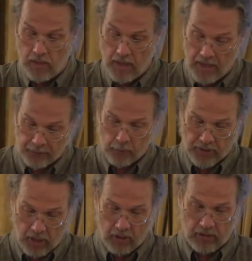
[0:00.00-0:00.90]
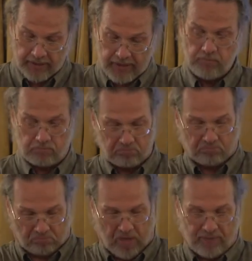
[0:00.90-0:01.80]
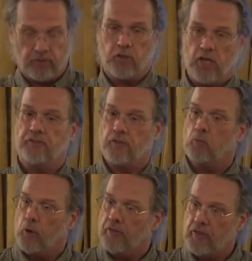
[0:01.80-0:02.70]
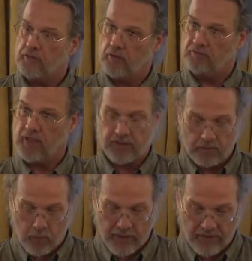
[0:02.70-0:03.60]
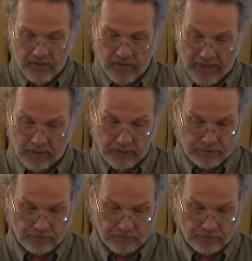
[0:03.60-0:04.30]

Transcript: Esoterically, I've suggested we're at this inflection point in this cycle,